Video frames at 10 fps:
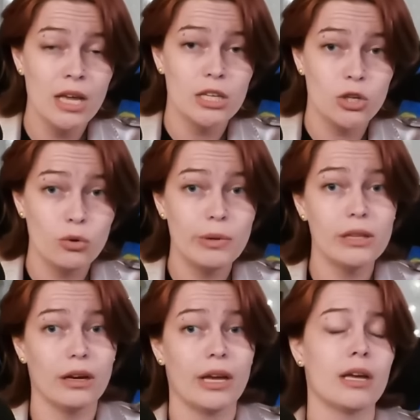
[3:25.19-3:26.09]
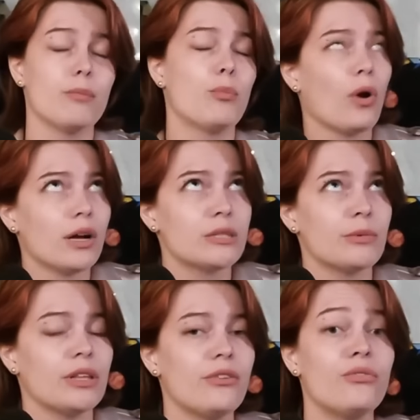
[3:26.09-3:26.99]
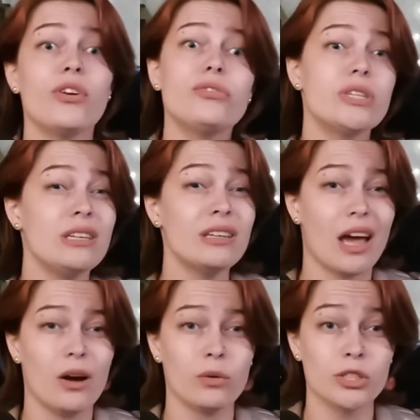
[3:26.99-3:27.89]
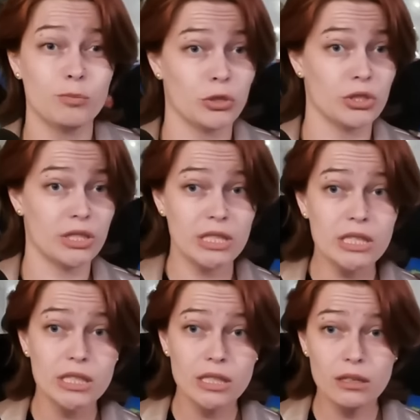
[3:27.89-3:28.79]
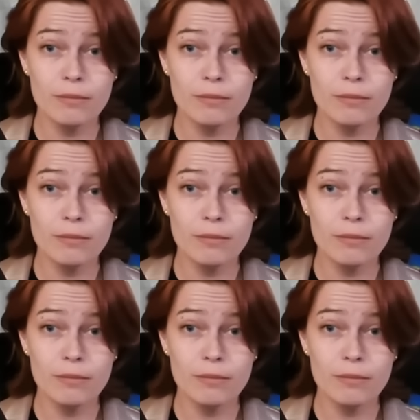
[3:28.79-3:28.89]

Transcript: you would be looking at approximately 15 hours per season